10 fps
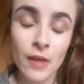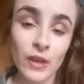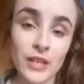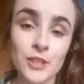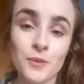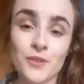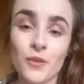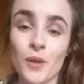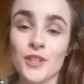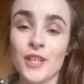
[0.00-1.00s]
Thank you so much
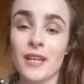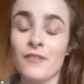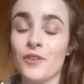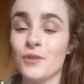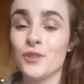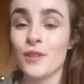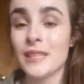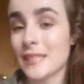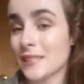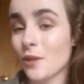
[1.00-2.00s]
for watching. If you enjoy
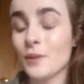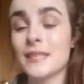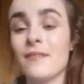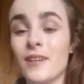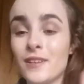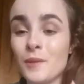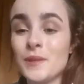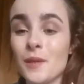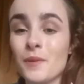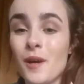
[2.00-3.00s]
this, as always, give it a
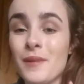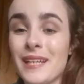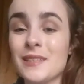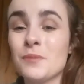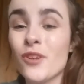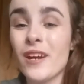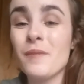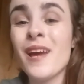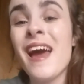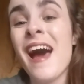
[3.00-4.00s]
thumbs up, comment, and subscribe.